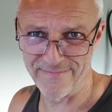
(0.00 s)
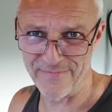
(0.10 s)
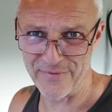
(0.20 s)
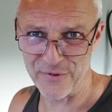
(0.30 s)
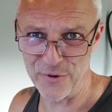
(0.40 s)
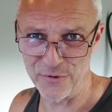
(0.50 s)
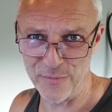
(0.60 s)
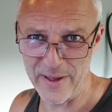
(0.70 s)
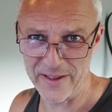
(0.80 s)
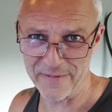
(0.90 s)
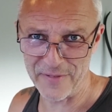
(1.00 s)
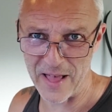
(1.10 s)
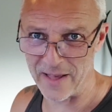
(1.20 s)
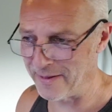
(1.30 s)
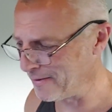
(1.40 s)
300 meg, if
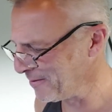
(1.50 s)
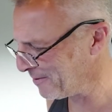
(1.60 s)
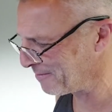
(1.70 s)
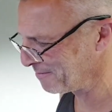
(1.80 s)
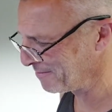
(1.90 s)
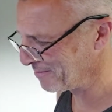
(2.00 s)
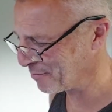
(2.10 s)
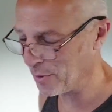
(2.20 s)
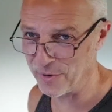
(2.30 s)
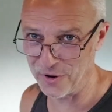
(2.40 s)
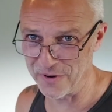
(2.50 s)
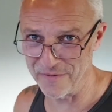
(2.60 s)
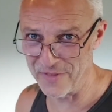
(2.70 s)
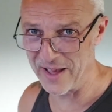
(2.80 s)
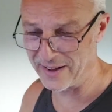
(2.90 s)
that. Probably not
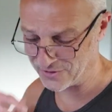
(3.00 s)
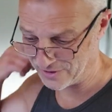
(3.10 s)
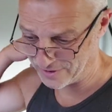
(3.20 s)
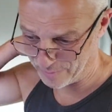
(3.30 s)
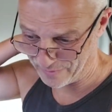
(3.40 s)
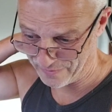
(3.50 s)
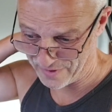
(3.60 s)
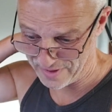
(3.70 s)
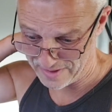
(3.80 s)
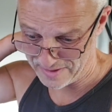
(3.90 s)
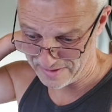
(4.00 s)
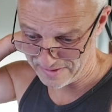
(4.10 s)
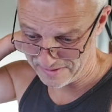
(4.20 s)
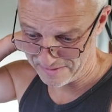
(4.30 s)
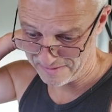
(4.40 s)
even that, actually, to be fair.
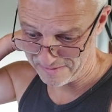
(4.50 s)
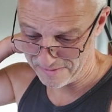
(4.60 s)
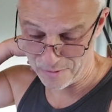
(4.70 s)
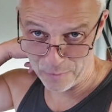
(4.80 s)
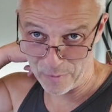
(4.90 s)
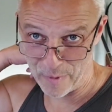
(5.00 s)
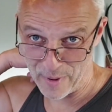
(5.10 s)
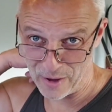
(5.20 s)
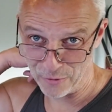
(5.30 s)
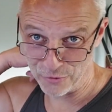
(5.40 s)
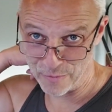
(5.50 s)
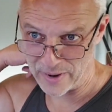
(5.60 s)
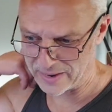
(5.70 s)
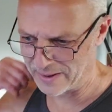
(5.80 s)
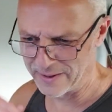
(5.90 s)
No, probably about 100
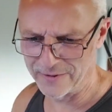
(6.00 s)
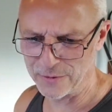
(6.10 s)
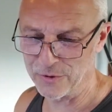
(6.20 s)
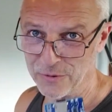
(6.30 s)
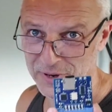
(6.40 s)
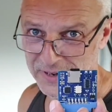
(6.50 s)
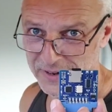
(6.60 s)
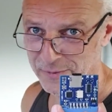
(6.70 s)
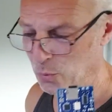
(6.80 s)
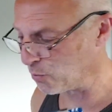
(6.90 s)
meg. So I don't need a